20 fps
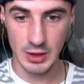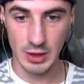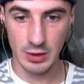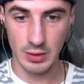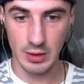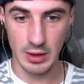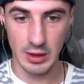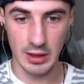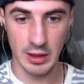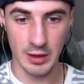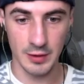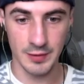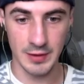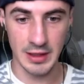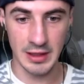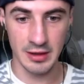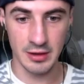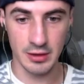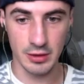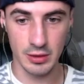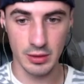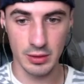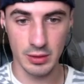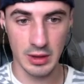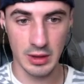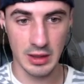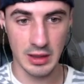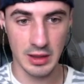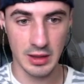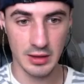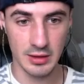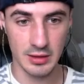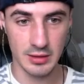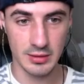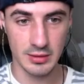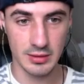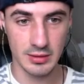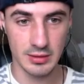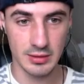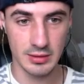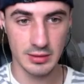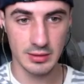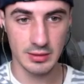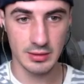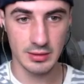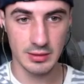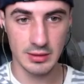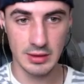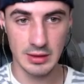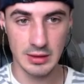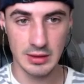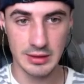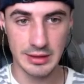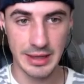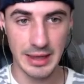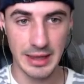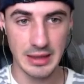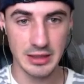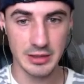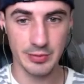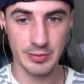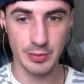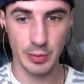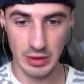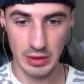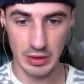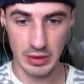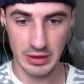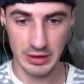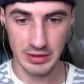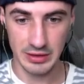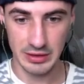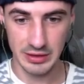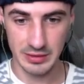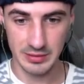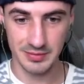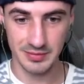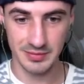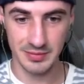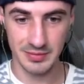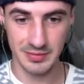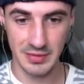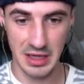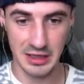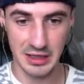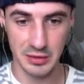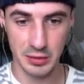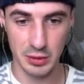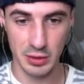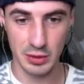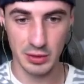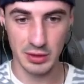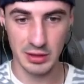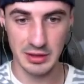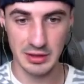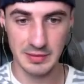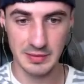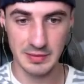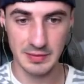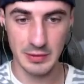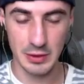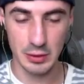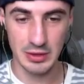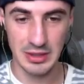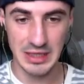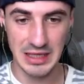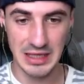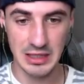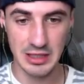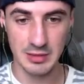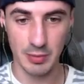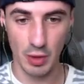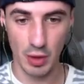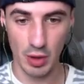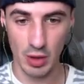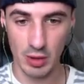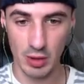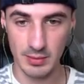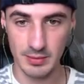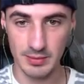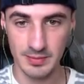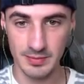Quite a lovely little tea spot, this. I guess we'll call it a little tea spot.